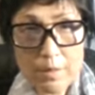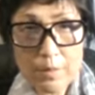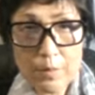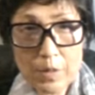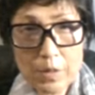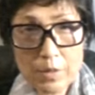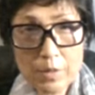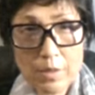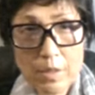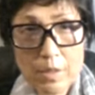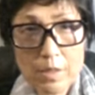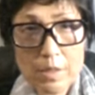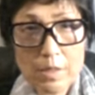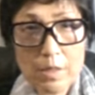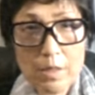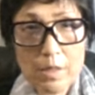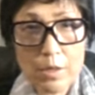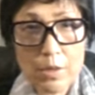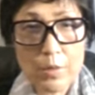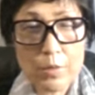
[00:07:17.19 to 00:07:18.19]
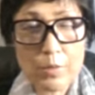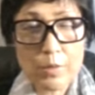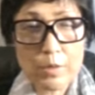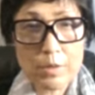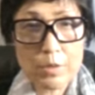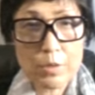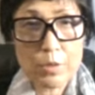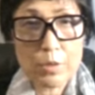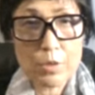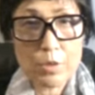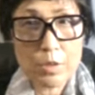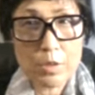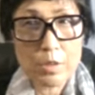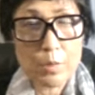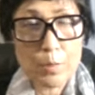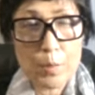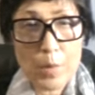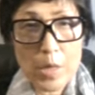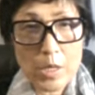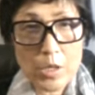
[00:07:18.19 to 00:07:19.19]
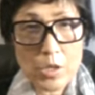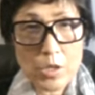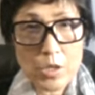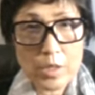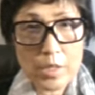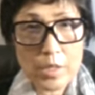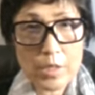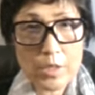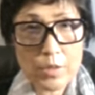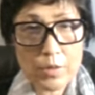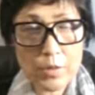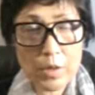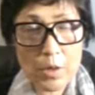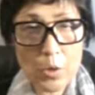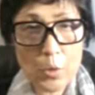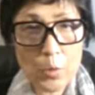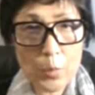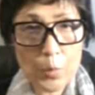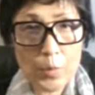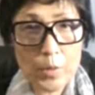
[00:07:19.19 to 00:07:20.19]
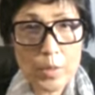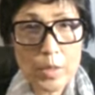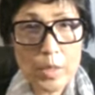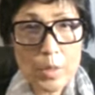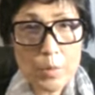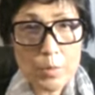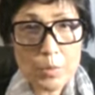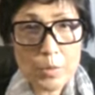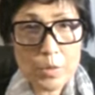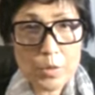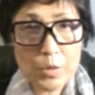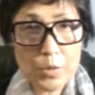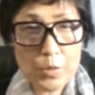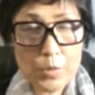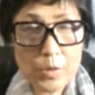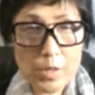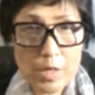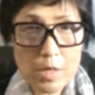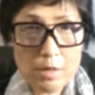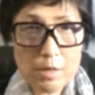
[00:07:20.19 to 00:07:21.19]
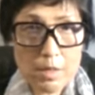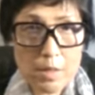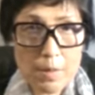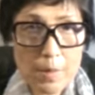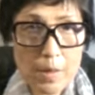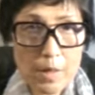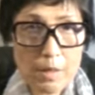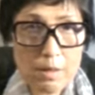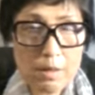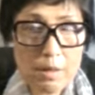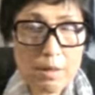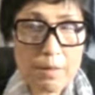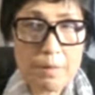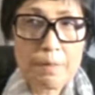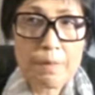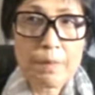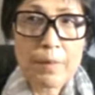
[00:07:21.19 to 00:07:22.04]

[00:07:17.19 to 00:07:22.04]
because this cell is majorly to help produce antibody.